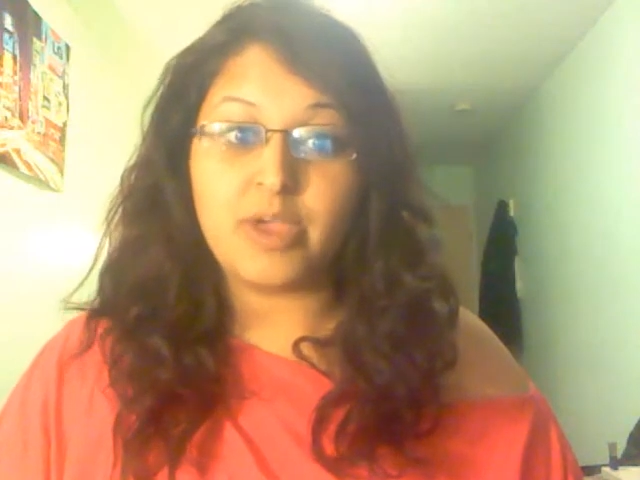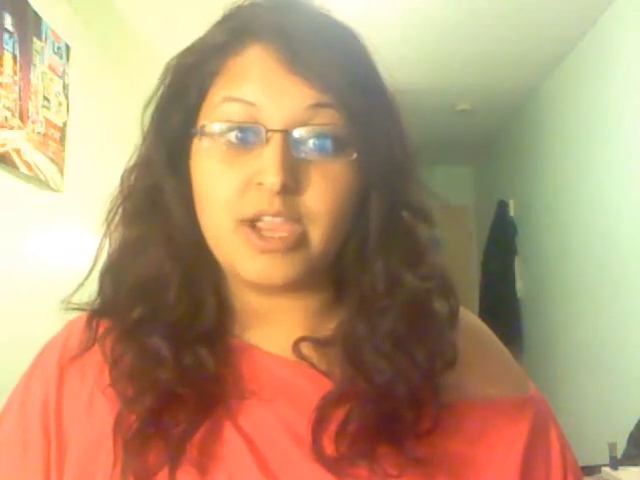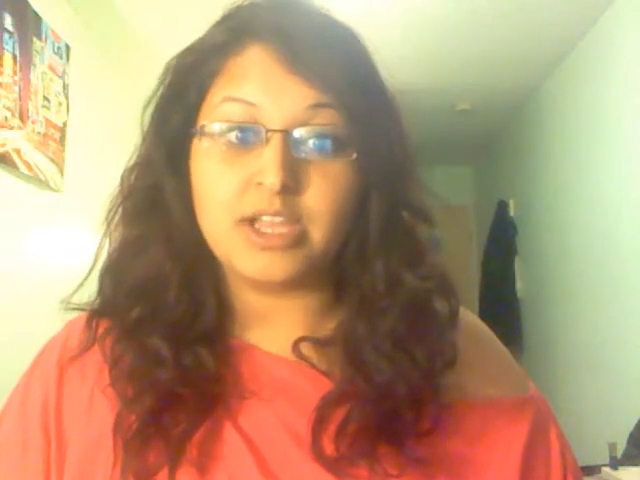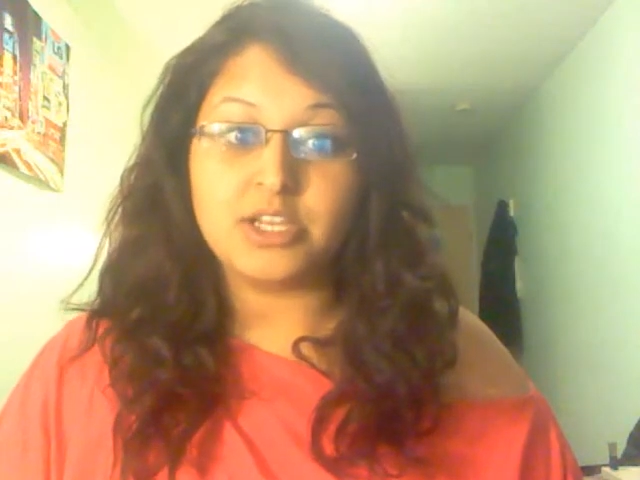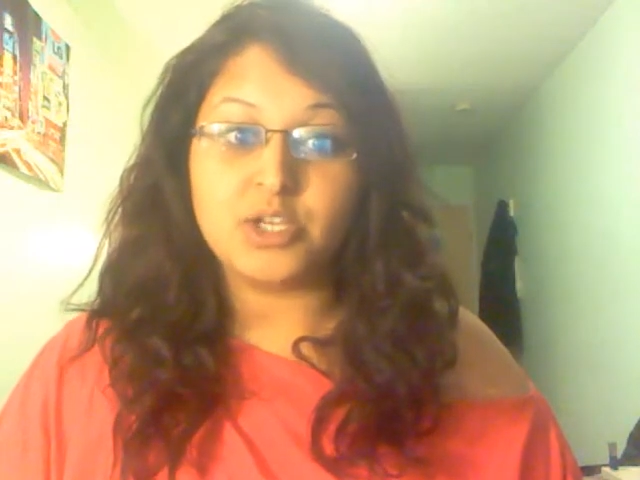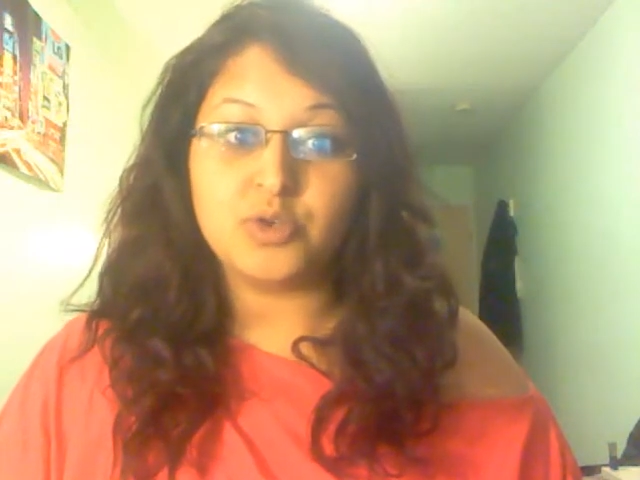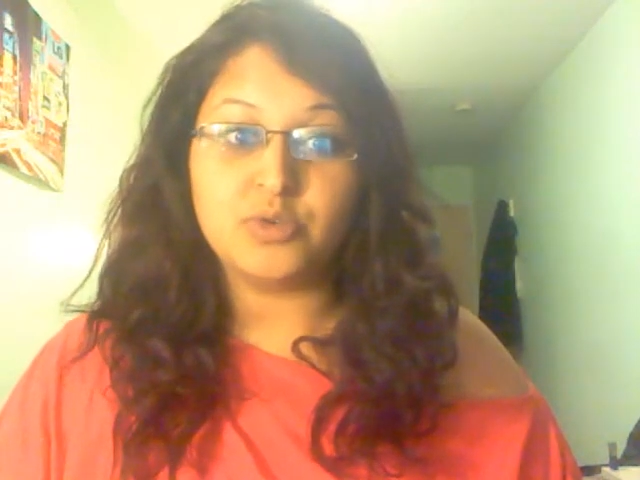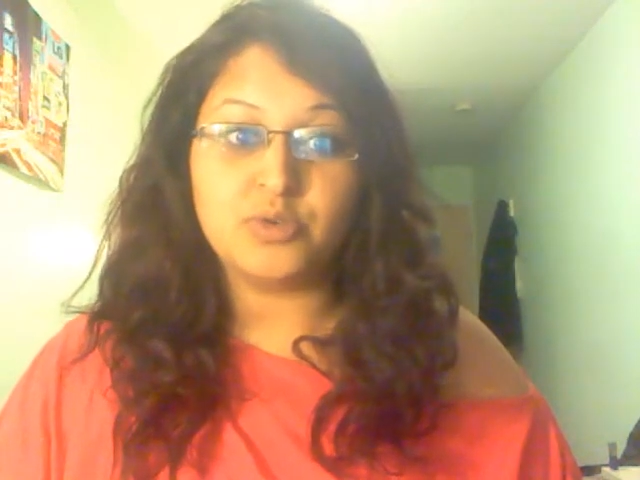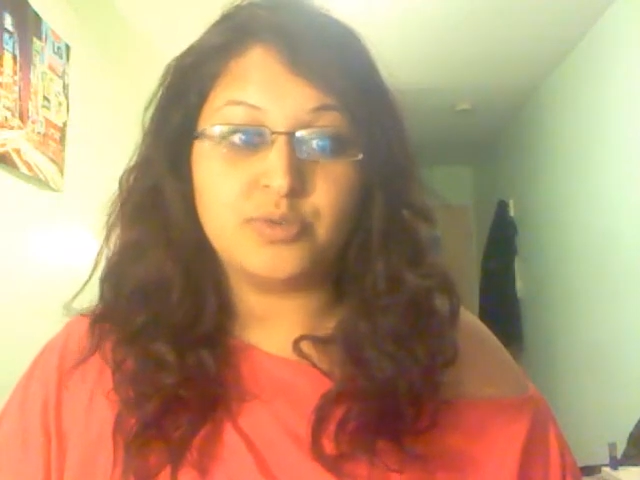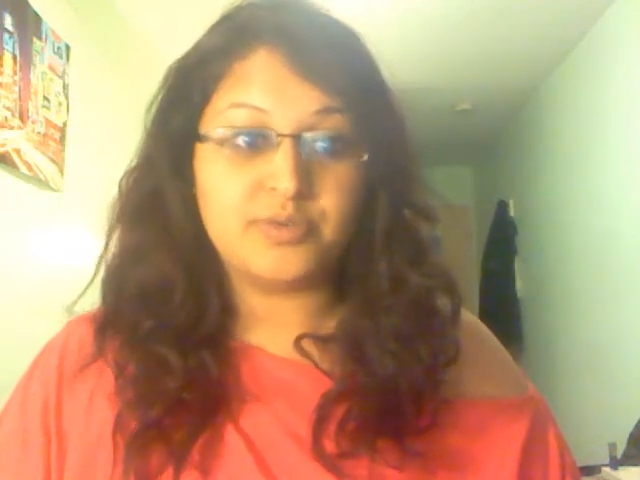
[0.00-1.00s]
a
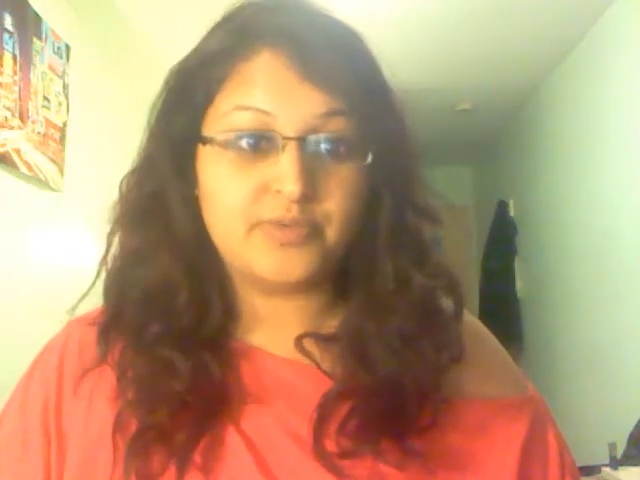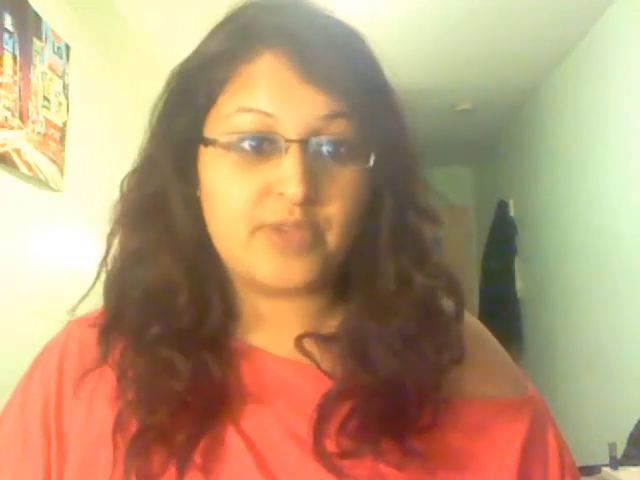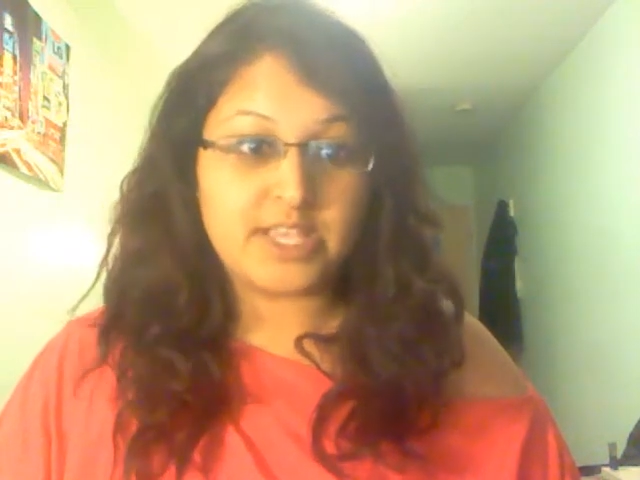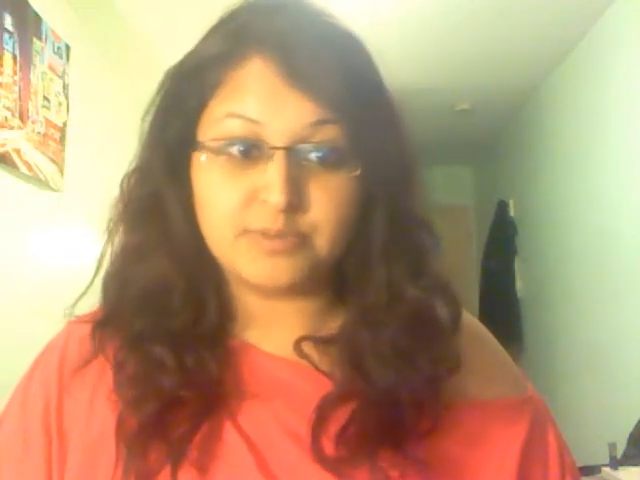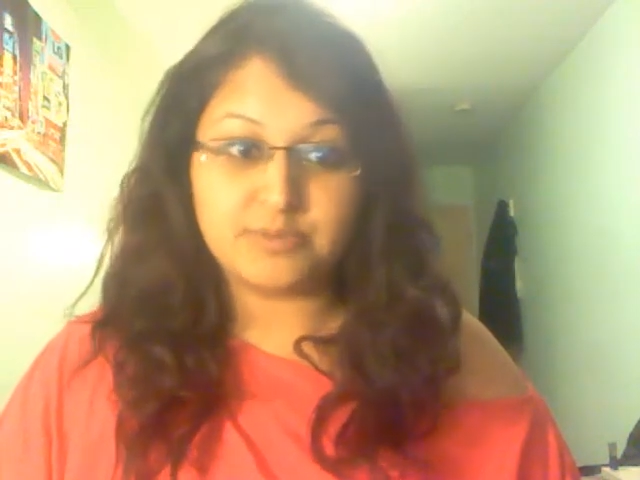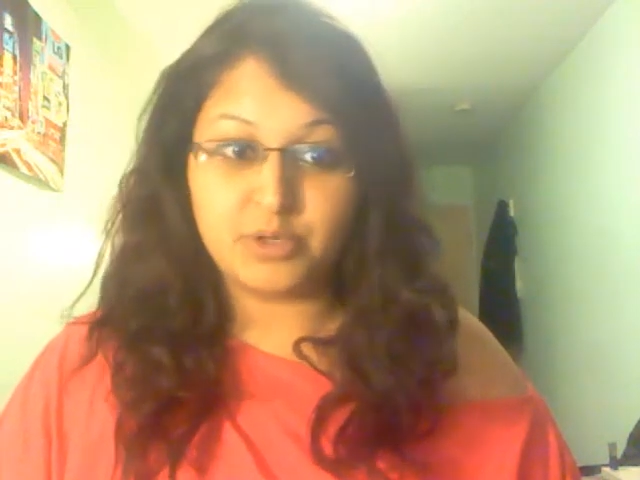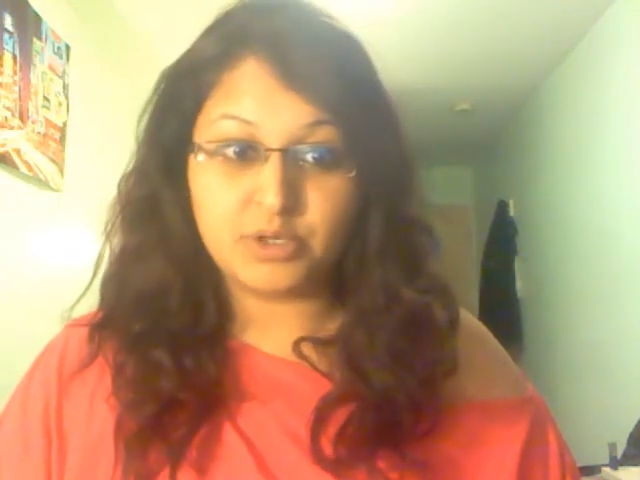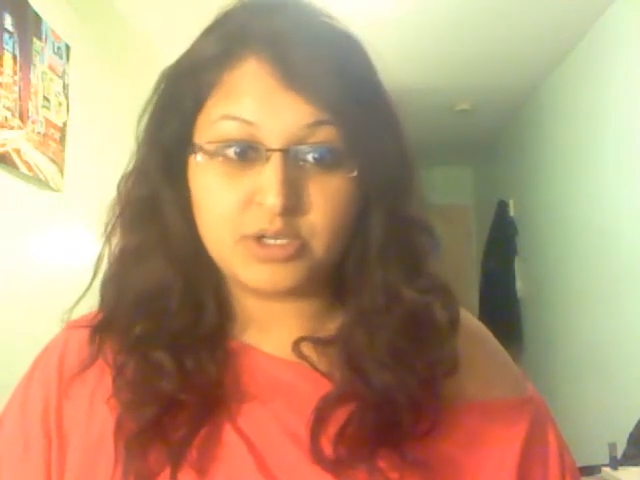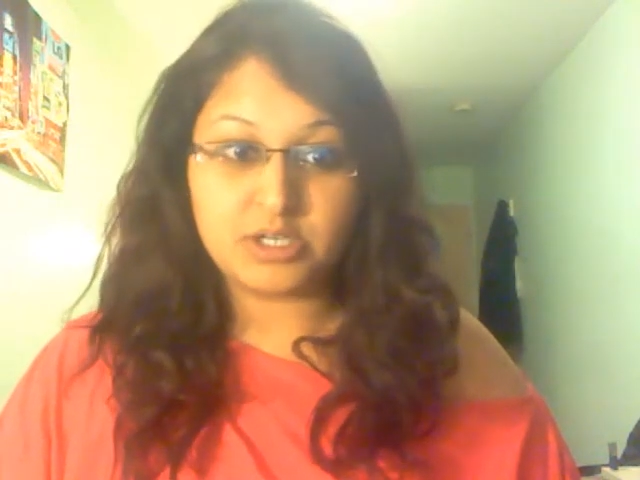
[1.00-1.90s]
new Facebook